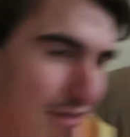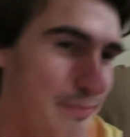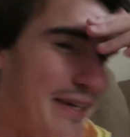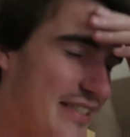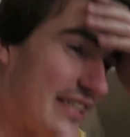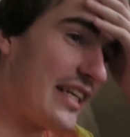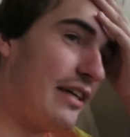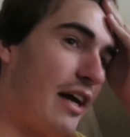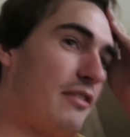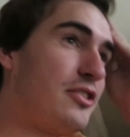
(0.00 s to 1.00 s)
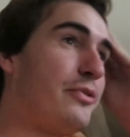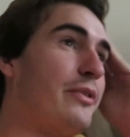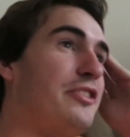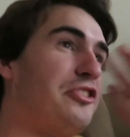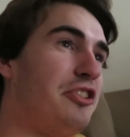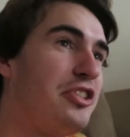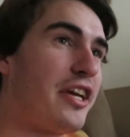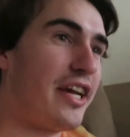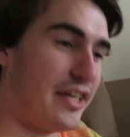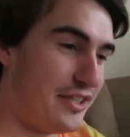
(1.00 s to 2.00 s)
it was basically I was doing
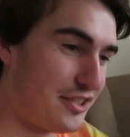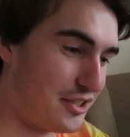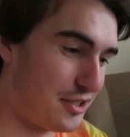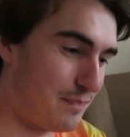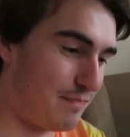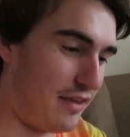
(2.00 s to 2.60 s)
GTA heists.